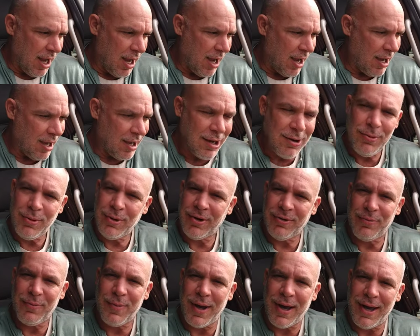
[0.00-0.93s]
I would
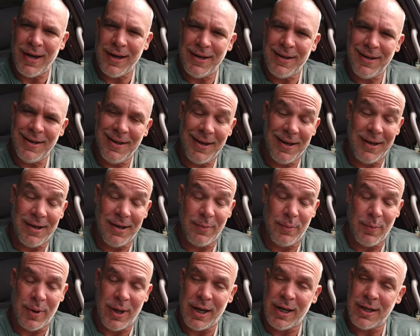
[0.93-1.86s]
have made an
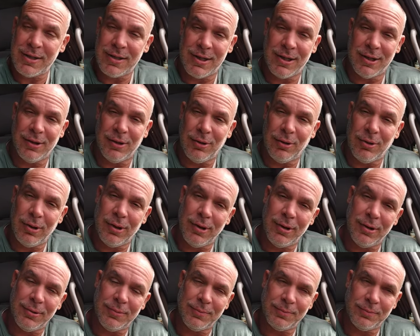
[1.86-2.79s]
amazing
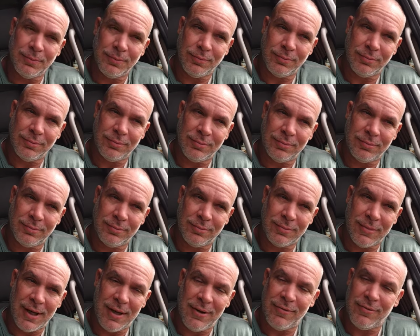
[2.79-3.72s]
lawyer.
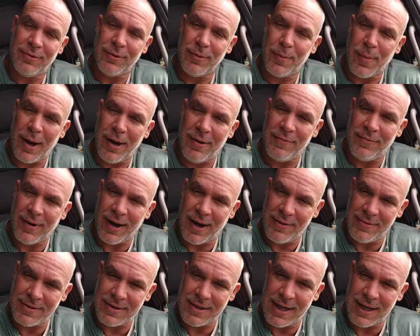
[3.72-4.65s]
And for about
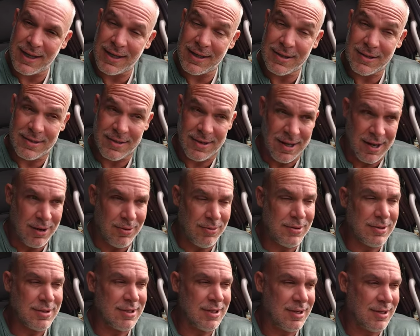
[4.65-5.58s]
5 seconds, that
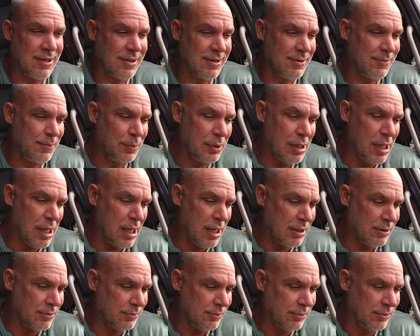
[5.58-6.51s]
was a plan.